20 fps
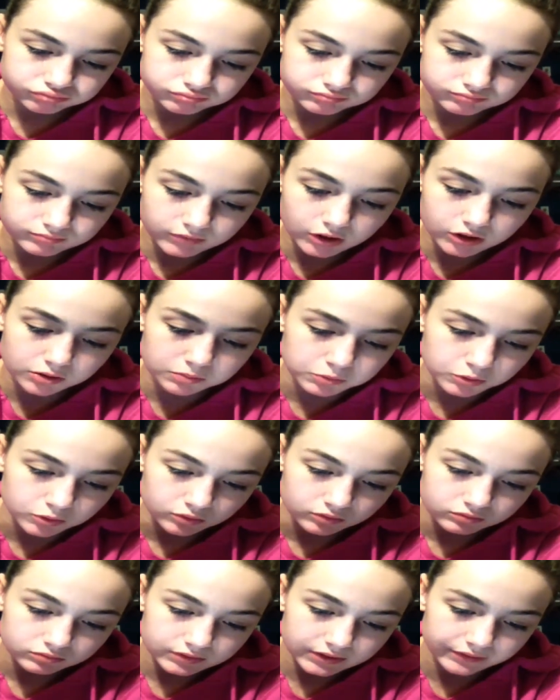
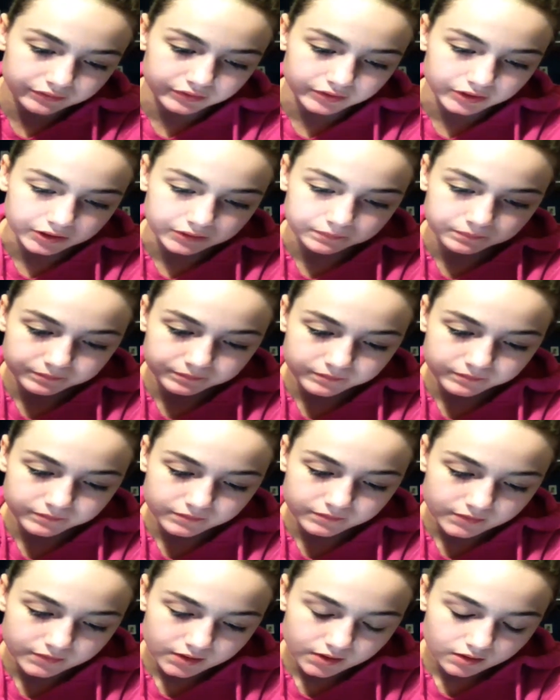multiple different.
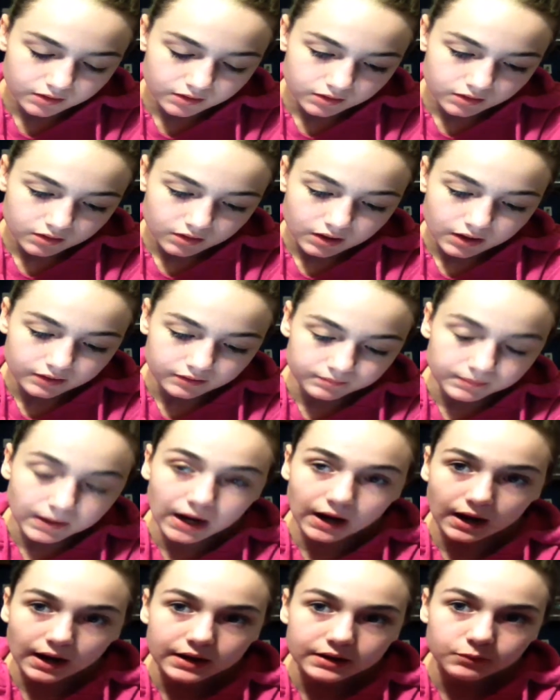
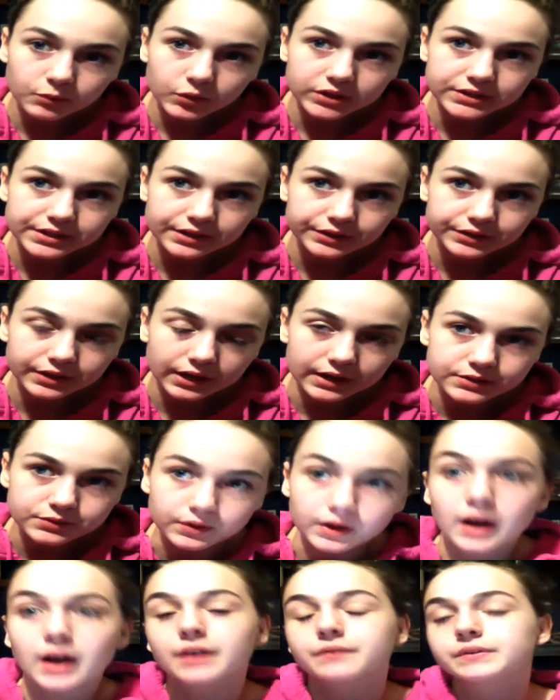I would tell you guys
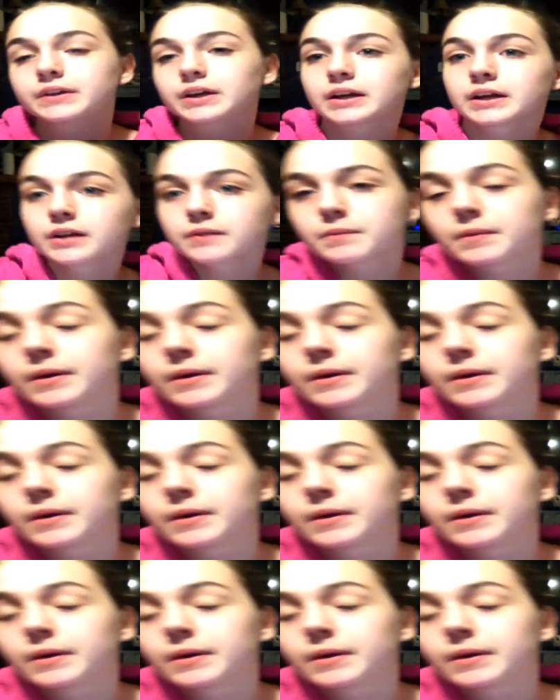what I'm getting,